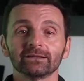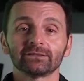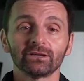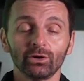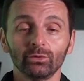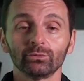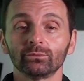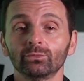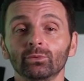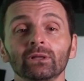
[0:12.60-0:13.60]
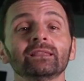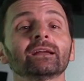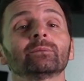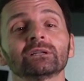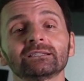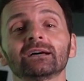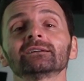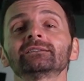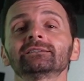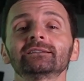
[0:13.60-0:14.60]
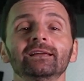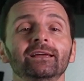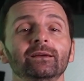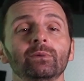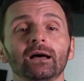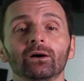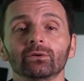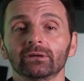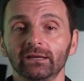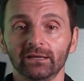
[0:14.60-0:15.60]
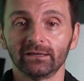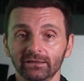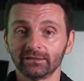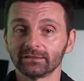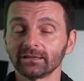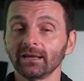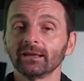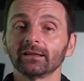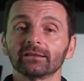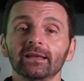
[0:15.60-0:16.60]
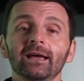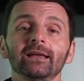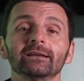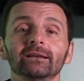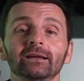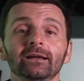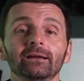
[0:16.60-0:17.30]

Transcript: So, one thing I'm going to talk to you today about is that